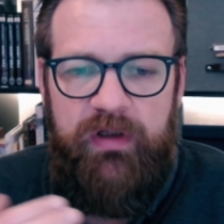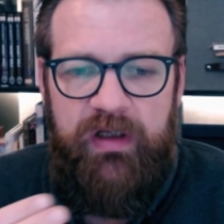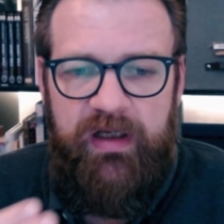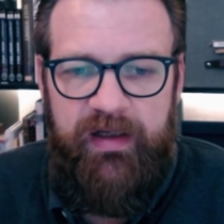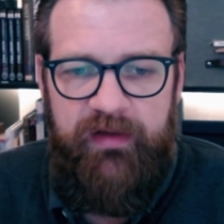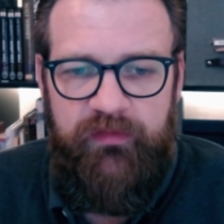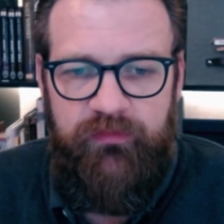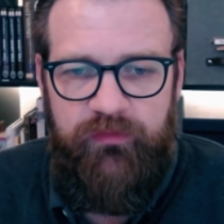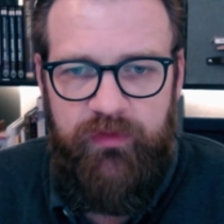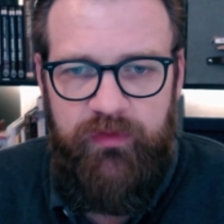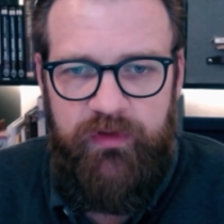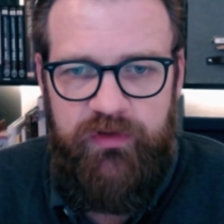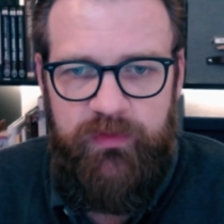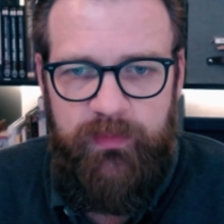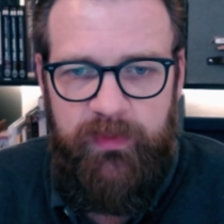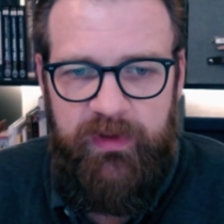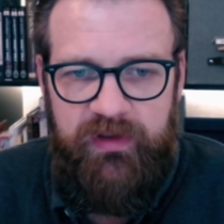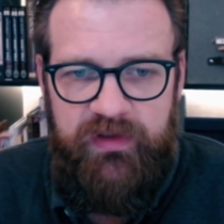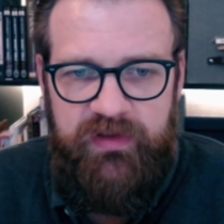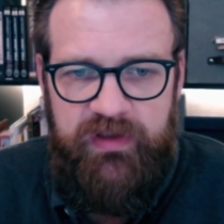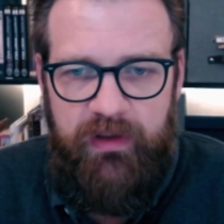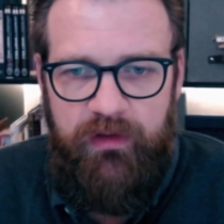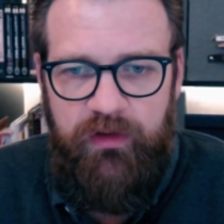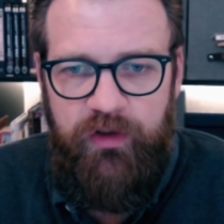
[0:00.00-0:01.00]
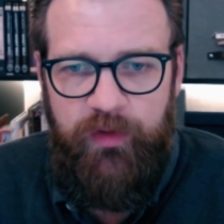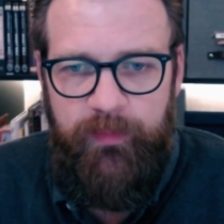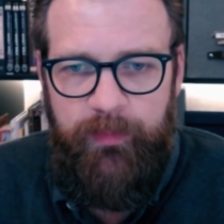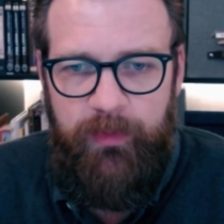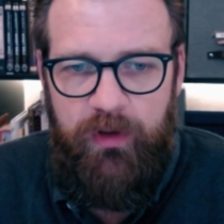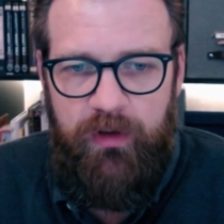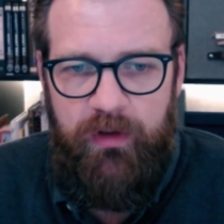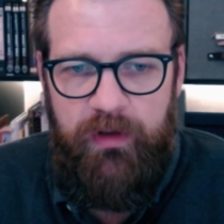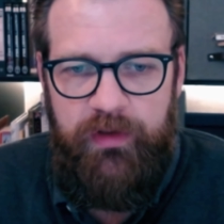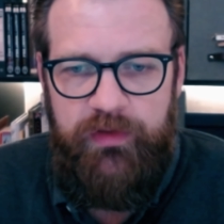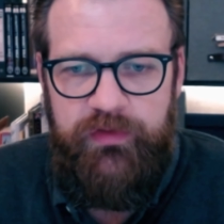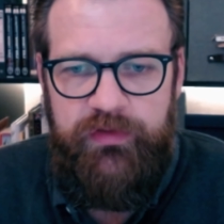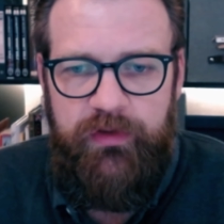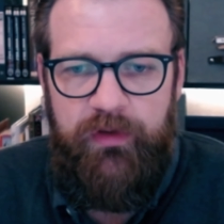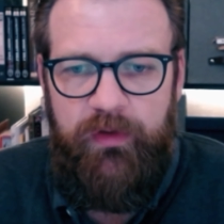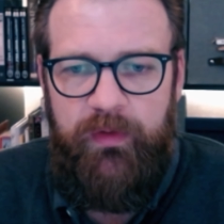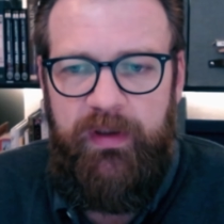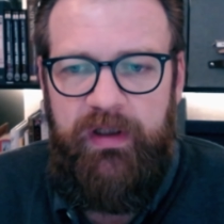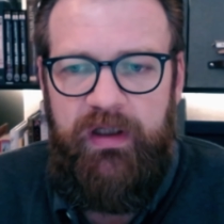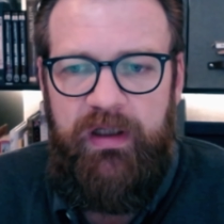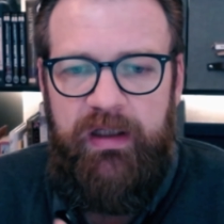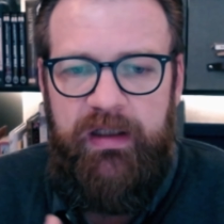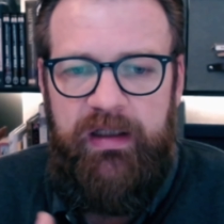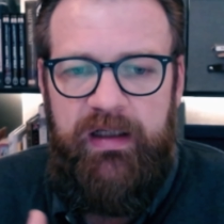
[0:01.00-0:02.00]
leverage where the telco market is
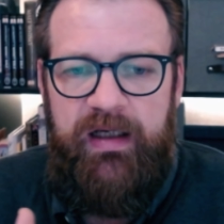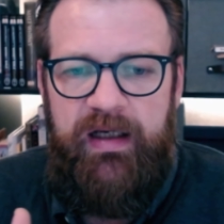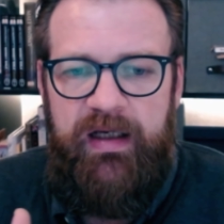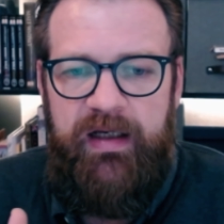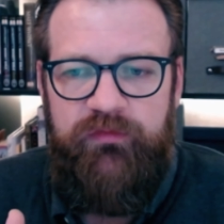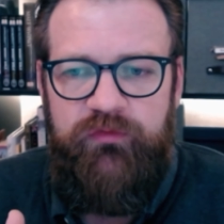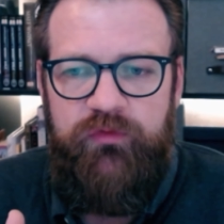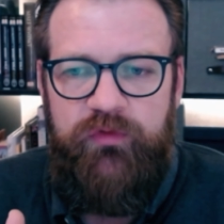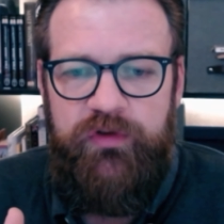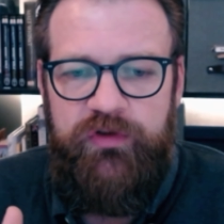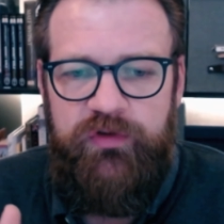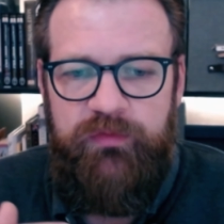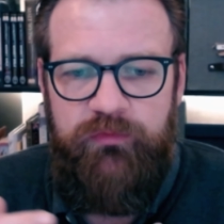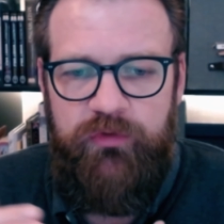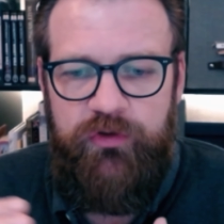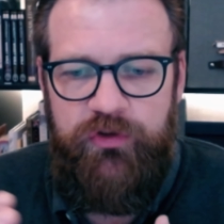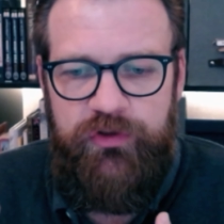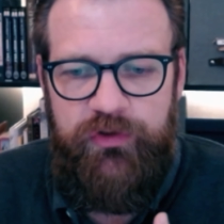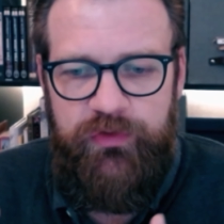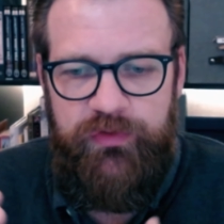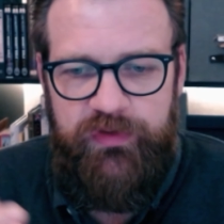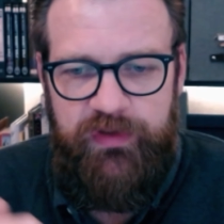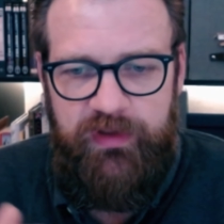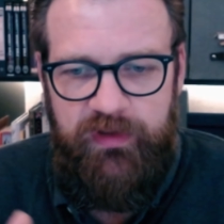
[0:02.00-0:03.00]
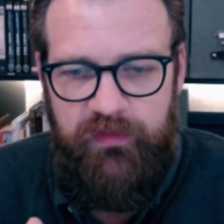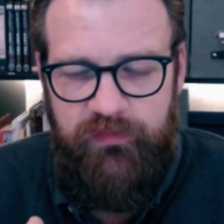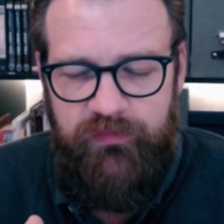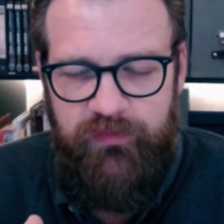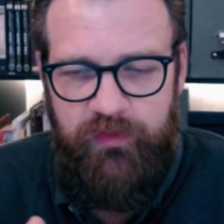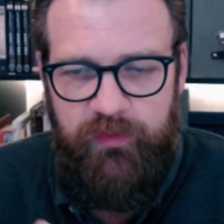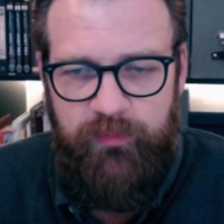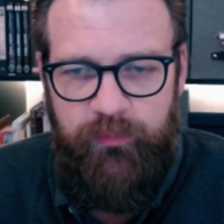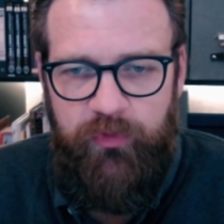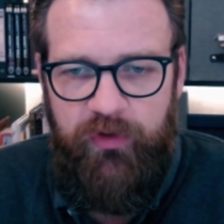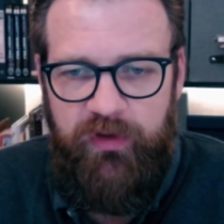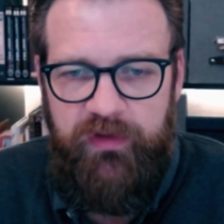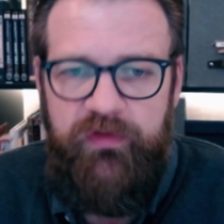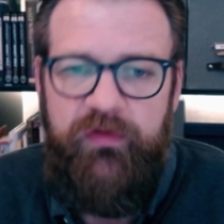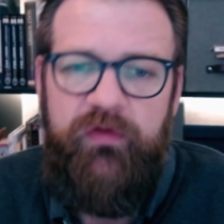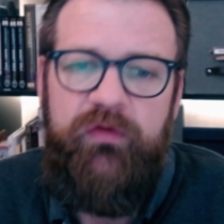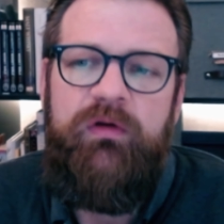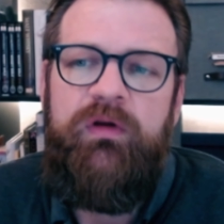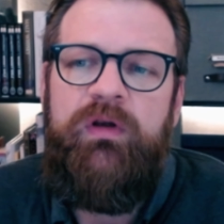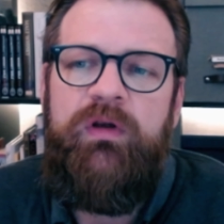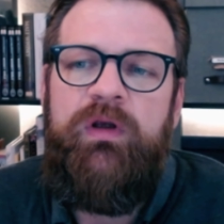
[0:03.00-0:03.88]
going, and leverage reducing the footprint